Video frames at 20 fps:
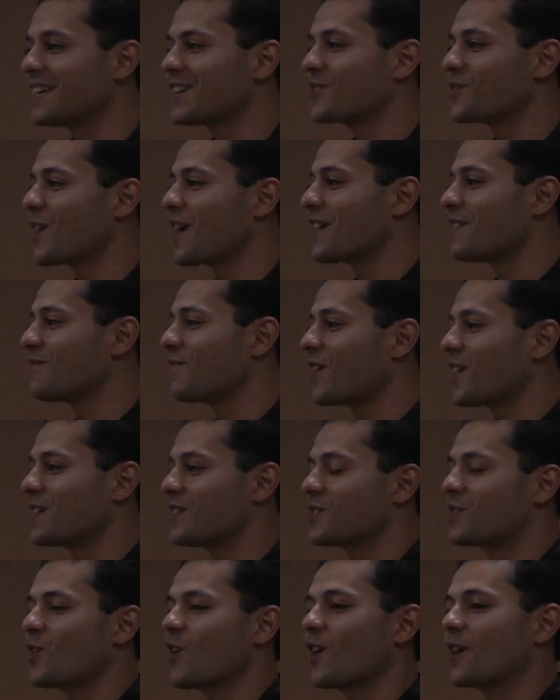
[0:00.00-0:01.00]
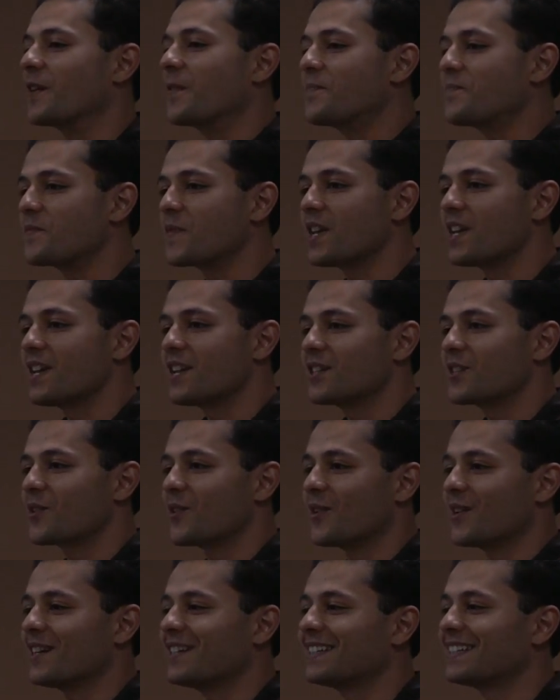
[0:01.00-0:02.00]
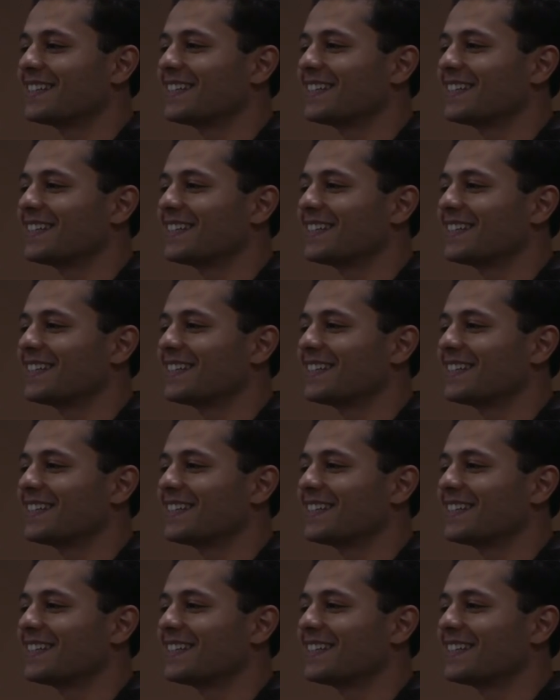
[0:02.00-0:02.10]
try and find his dog. So